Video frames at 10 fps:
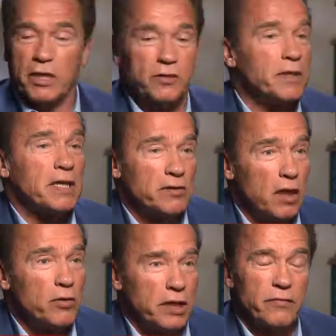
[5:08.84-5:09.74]
because we
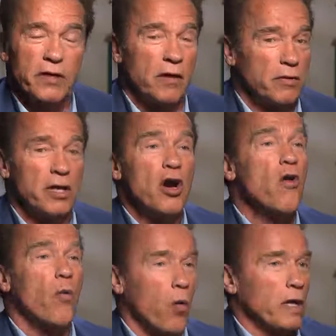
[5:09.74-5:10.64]
don't know yet, we're only
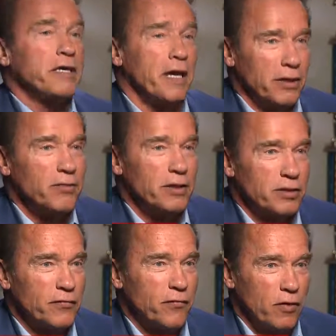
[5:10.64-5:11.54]
1 year into
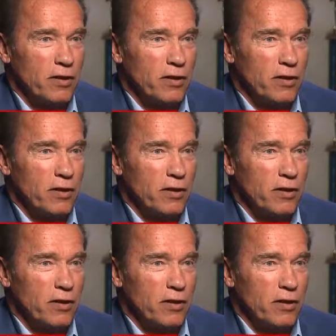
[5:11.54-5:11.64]
his